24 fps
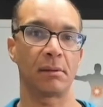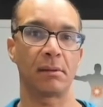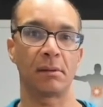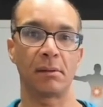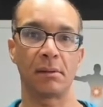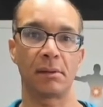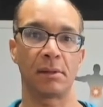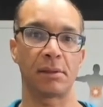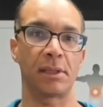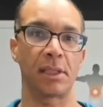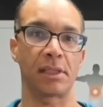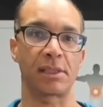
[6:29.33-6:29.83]

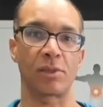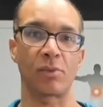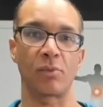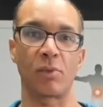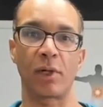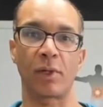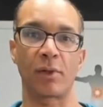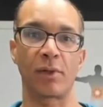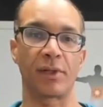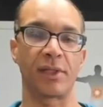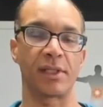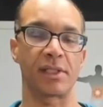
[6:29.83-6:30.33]
it doesn't
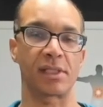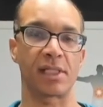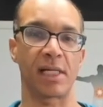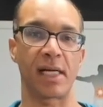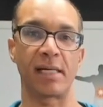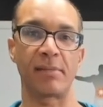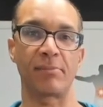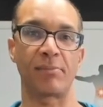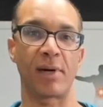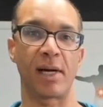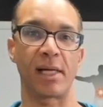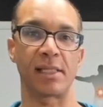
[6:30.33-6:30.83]
work with the
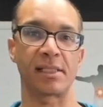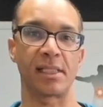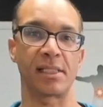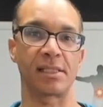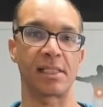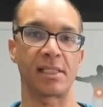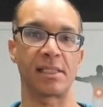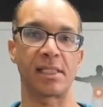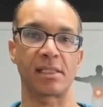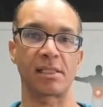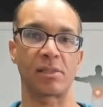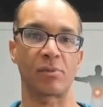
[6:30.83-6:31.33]
sliding process.
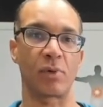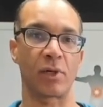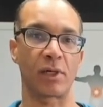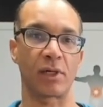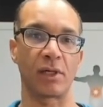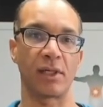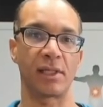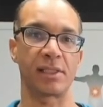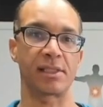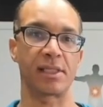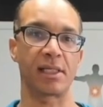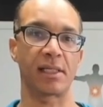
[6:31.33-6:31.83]
It doesn't work
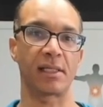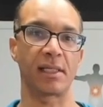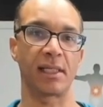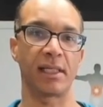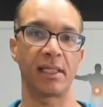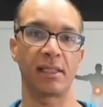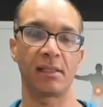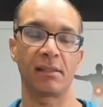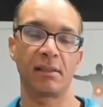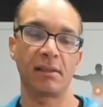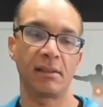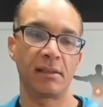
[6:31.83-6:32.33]

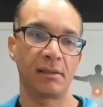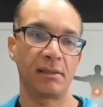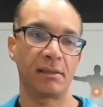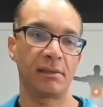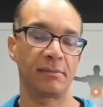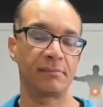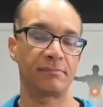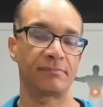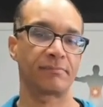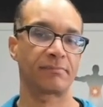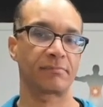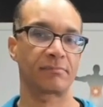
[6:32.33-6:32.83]
holistically.
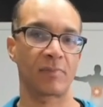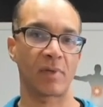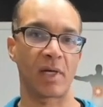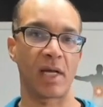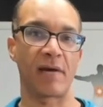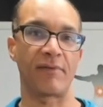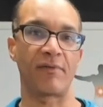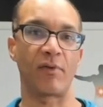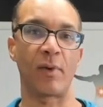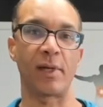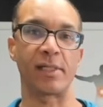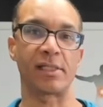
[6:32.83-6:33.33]
Kind
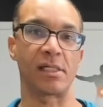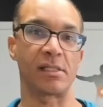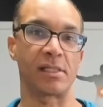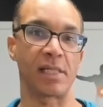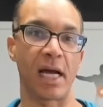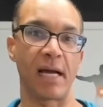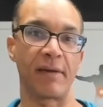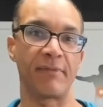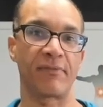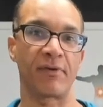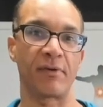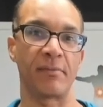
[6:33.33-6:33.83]
of a waste of
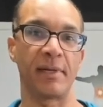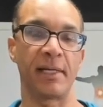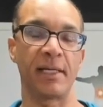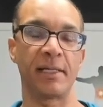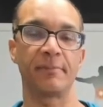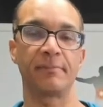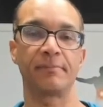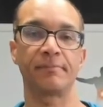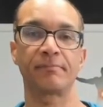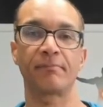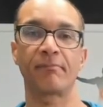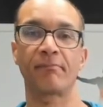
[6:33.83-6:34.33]
time for me.
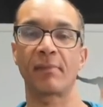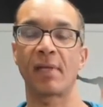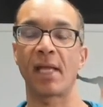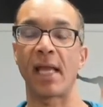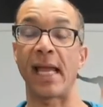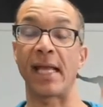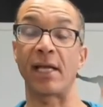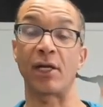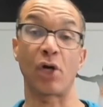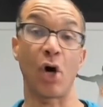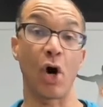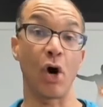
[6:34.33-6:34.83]

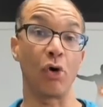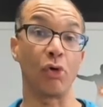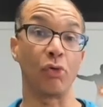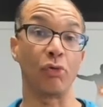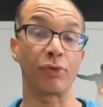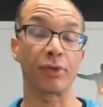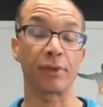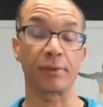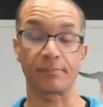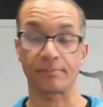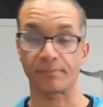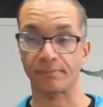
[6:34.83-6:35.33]
And
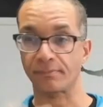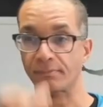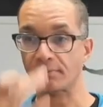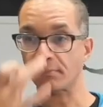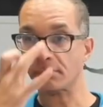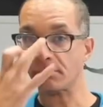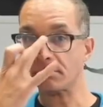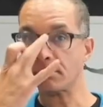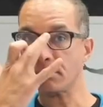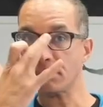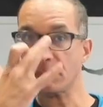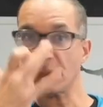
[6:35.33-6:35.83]
cold,
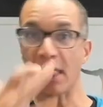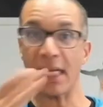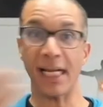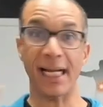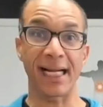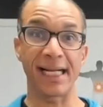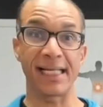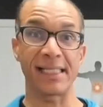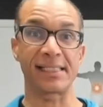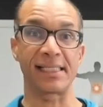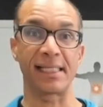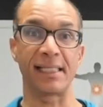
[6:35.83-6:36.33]

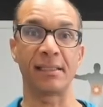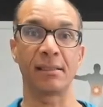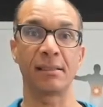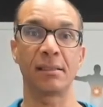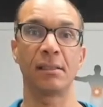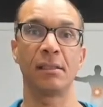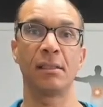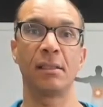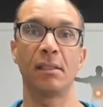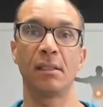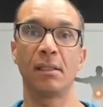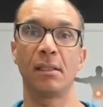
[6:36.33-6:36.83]
icing,
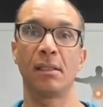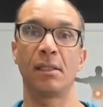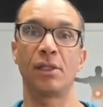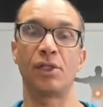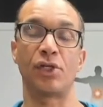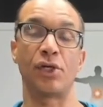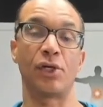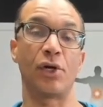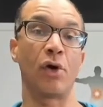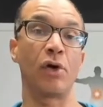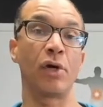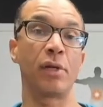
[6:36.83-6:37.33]

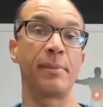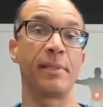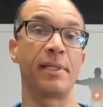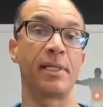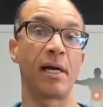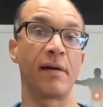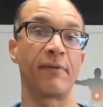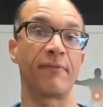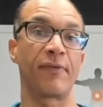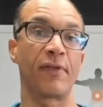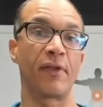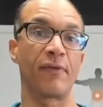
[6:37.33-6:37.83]
should only be
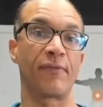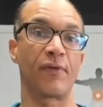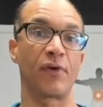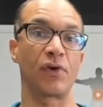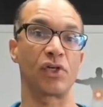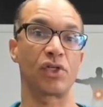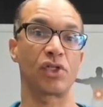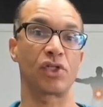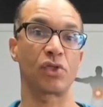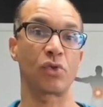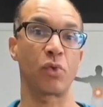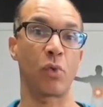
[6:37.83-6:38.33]
done for the
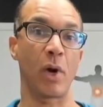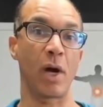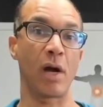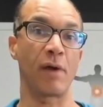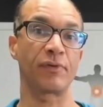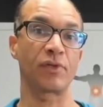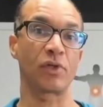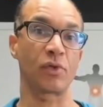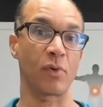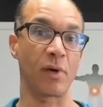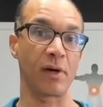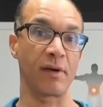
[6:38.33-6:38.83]
first 12
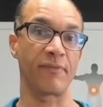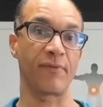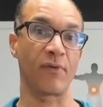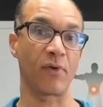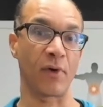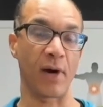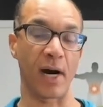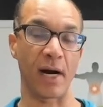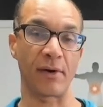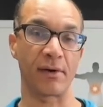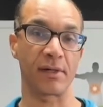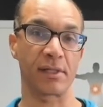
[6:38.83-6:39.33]
to 24
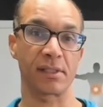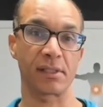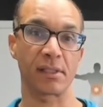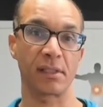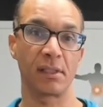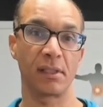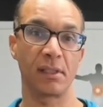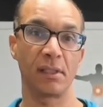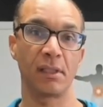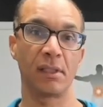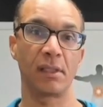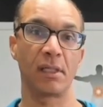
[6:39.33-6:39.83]
hours
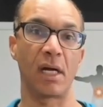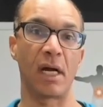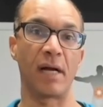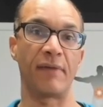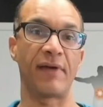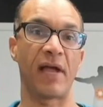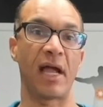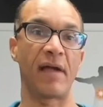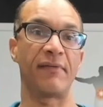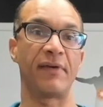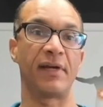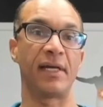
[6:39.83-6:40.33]
of
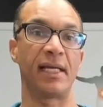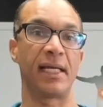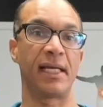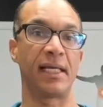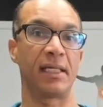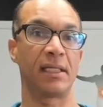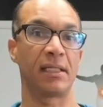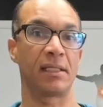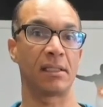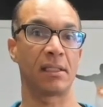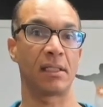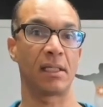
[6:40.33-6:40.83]
having
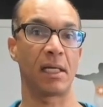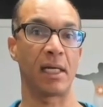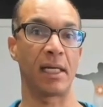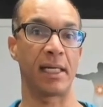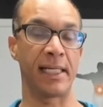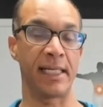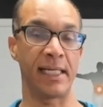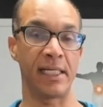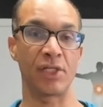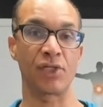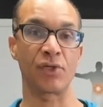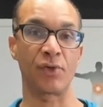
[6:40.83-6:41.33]
an
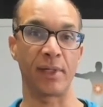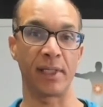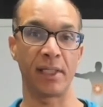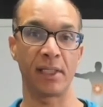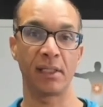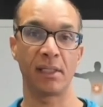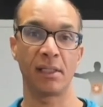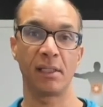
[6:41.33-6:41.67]
injury,